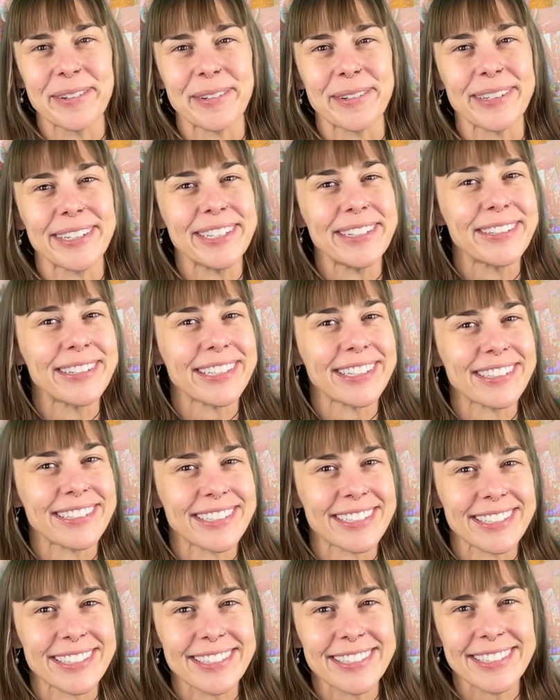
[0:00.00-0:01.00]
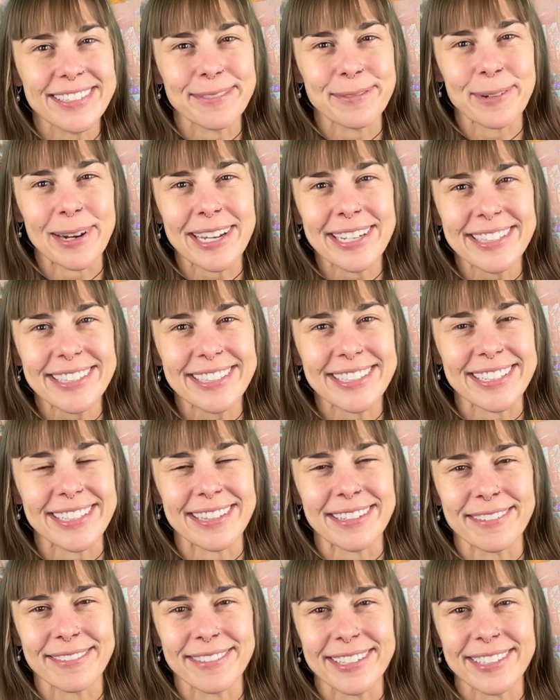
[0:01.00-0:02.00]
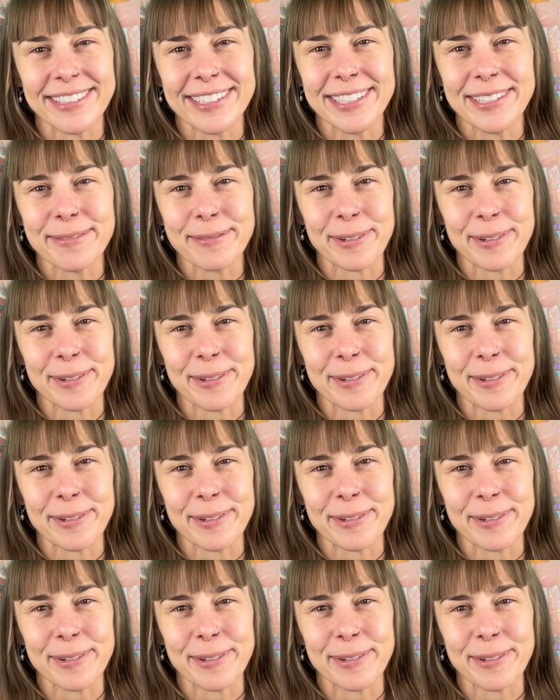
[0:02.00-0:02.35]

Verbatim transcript: or you can just rest in the feeling